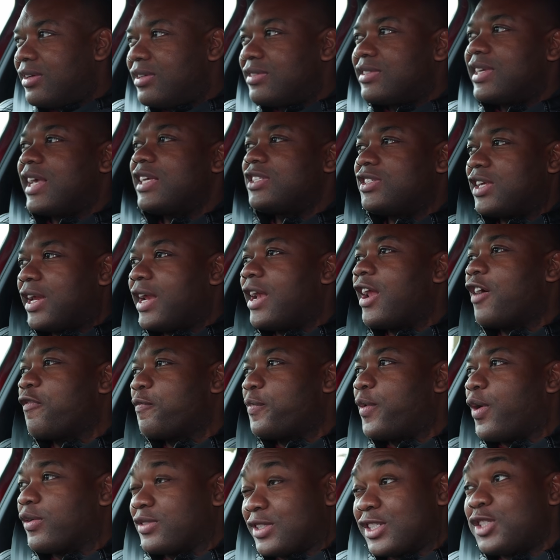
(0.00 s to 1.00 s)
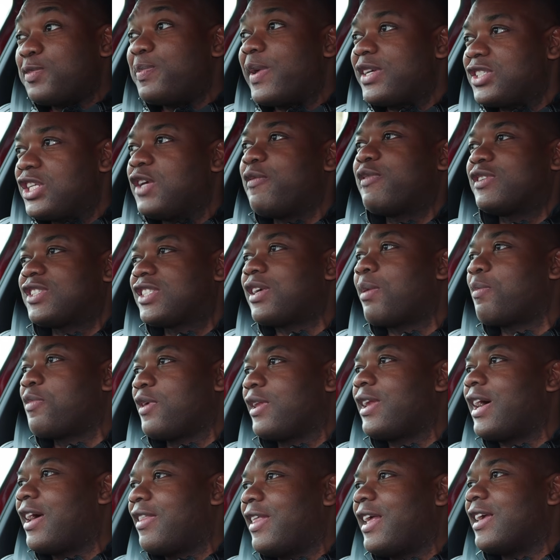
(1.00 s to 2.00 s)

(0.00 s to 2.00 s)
Decent enough box, especially for something like